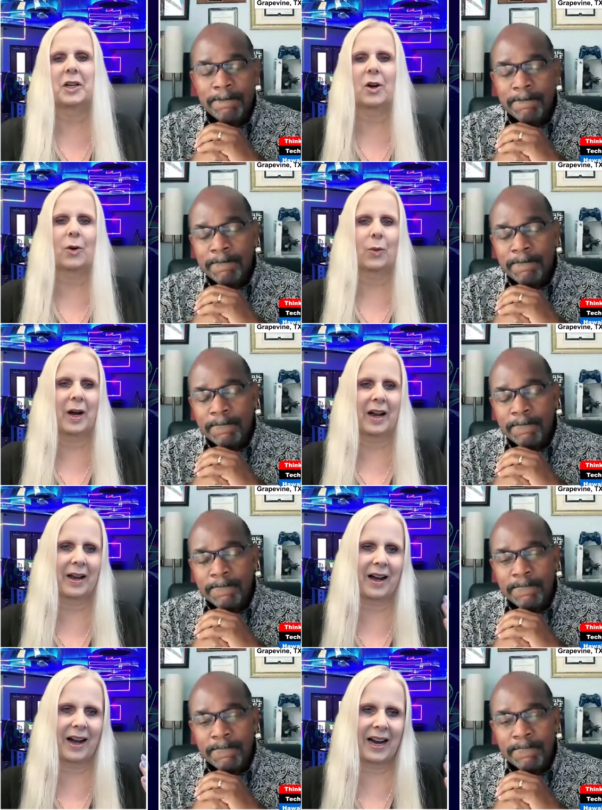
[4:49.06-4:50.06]
Speaker 1: you know,
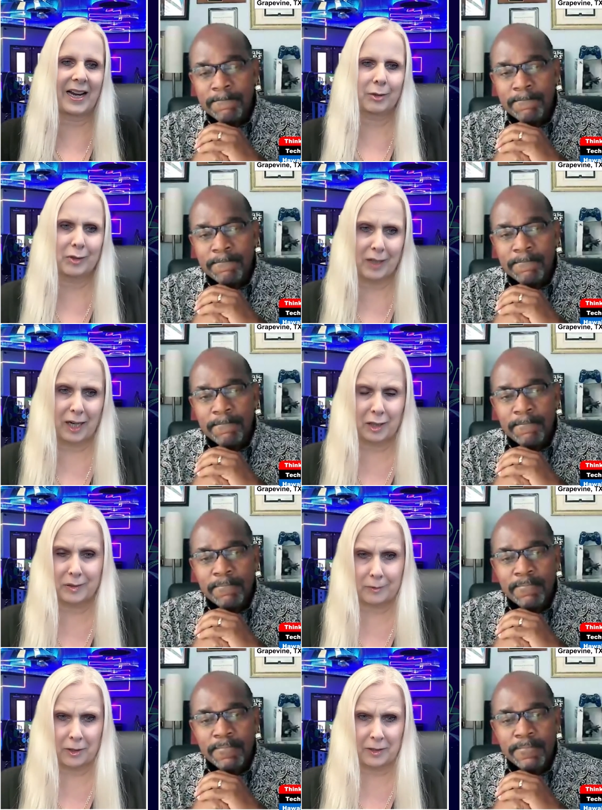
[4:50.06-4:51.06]
I
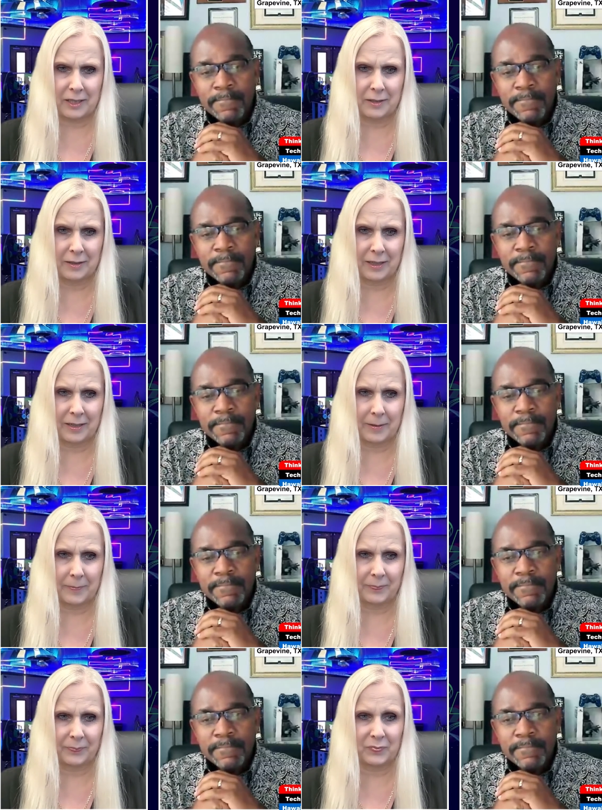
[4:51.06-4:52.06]
started
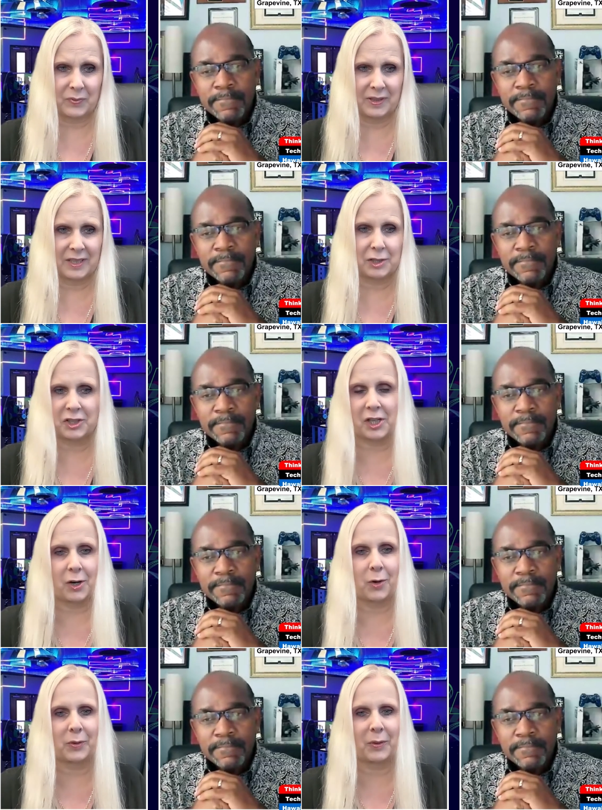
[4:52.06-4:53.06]
this
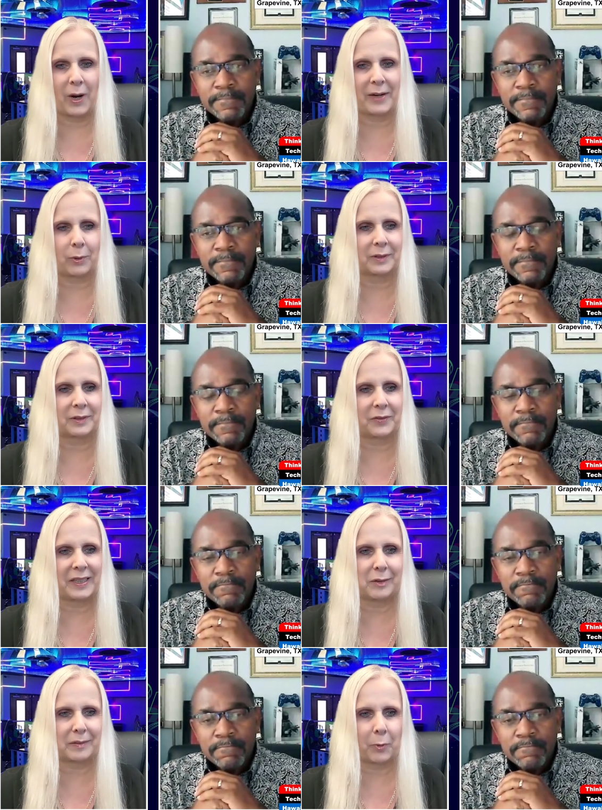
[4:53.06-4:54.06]
show, The Wide World of
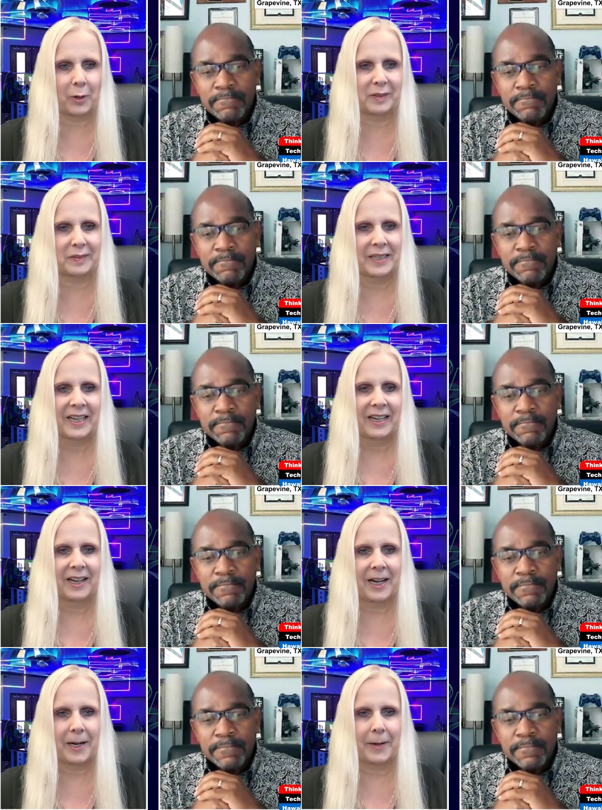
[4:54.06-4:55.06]
Esports,
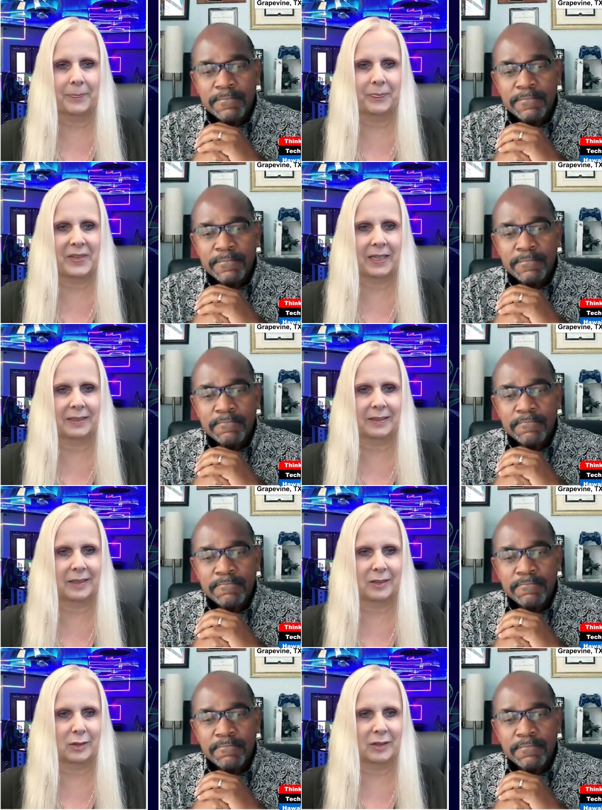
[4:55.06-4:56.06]

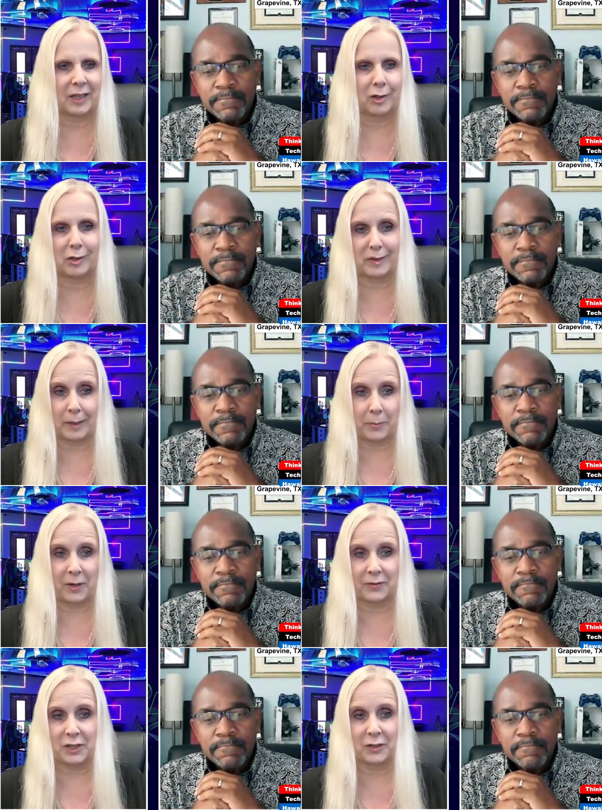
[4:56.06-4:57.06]
in the
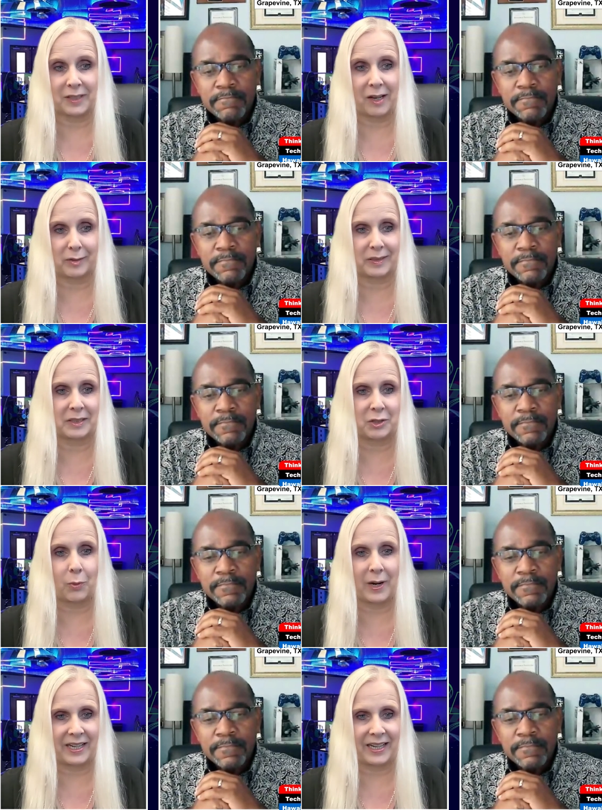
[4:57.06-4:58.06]
summer of
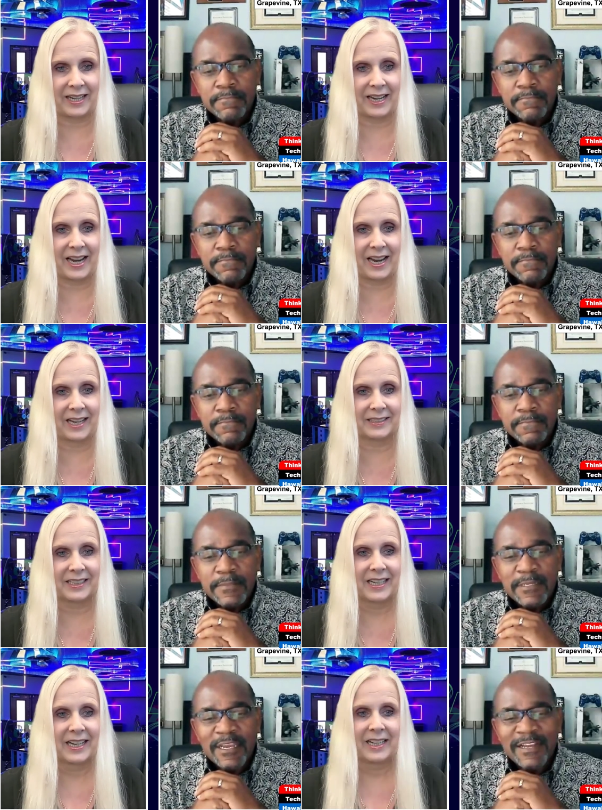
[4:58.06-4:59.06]
2020. And,